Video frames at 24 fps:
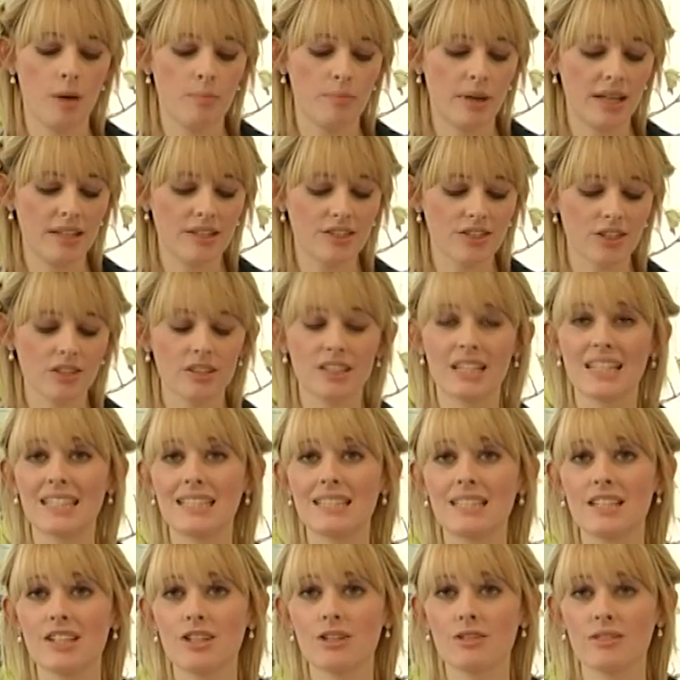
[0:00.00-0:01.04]
based on
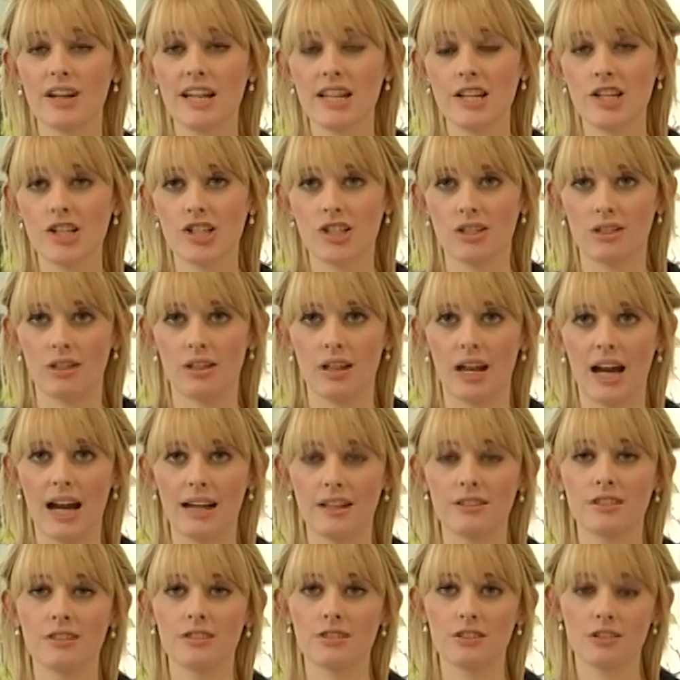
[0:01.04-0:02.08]
consideration and
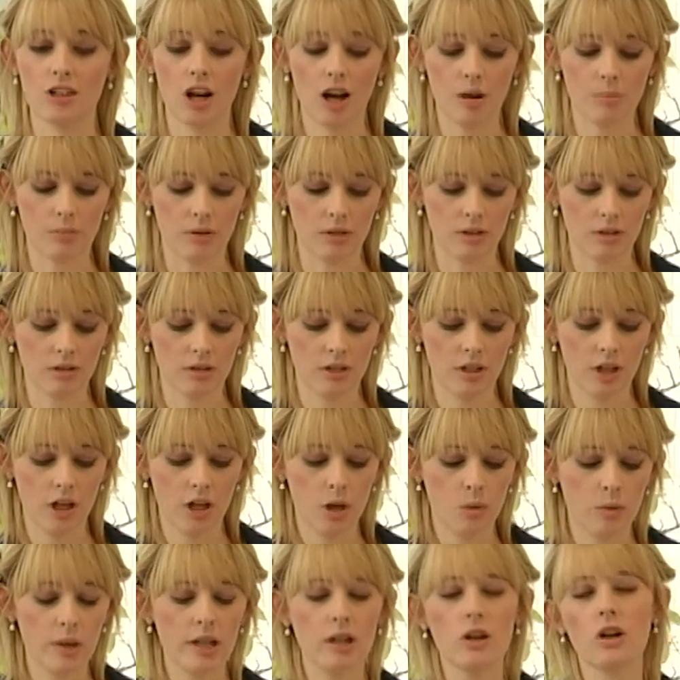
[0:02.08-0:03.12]
estoppel.
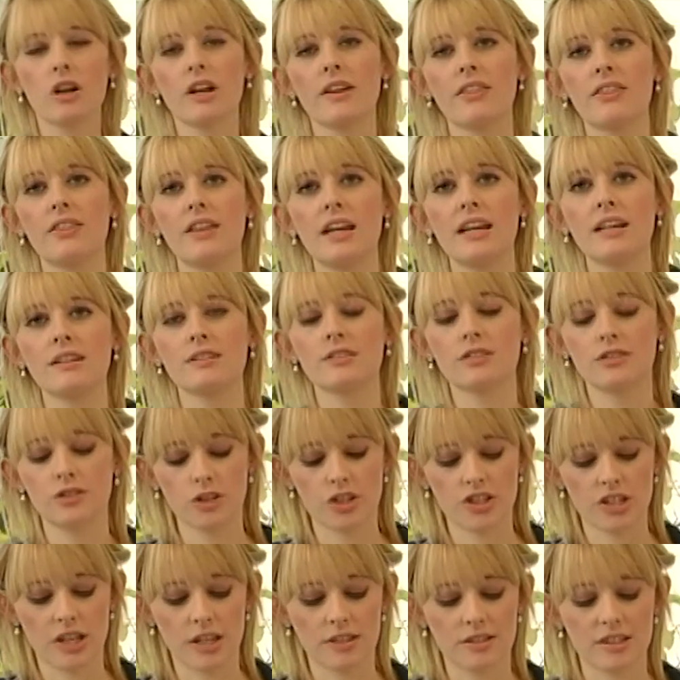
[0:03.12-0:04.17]
We look at things
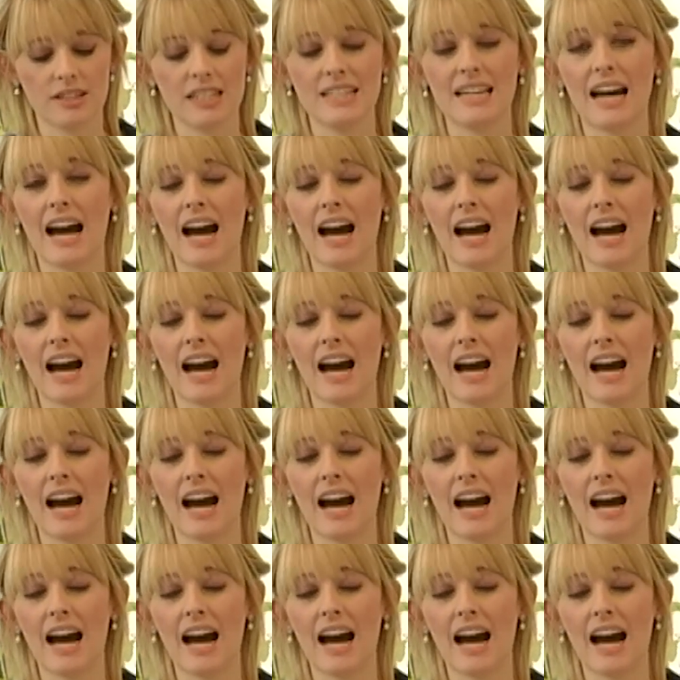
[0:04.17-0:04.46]
such as the